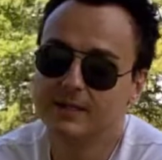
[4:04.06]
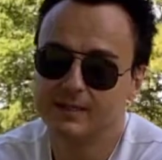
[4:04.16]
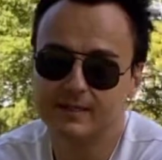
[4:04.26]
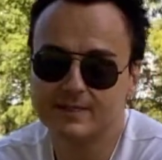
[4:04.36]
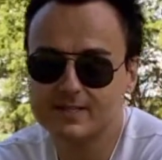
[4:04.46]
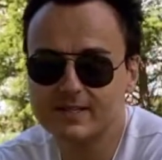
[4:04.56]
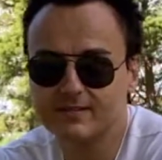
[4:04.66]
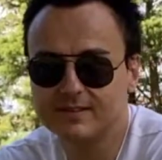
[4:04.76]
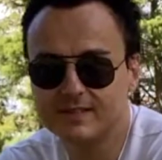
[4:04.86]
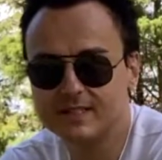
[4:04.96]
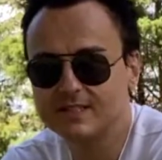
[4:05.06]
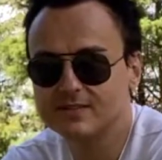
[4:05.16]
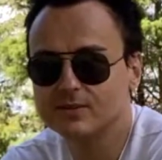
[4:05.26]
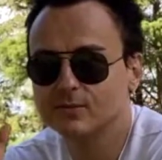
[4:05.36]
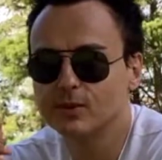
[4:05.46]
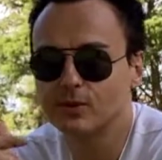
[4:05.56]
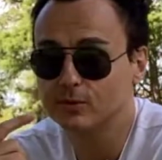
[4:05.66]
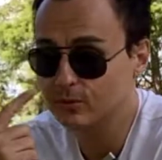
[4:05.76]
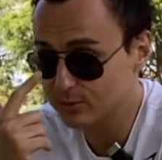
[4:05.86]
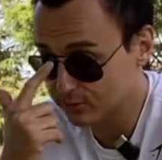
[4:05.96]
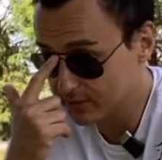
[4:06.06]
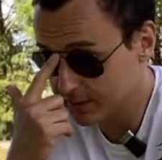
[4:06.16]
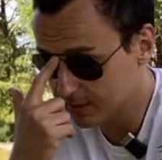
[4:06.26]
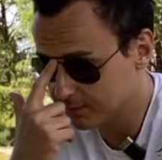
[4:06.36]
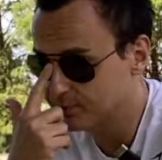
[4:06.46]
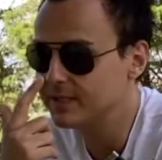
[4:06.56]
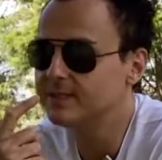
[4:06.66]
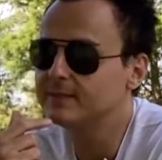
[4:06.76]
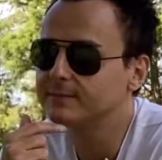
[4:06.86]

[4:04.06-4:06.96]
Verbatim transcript: like seven days in a row, which was pretty,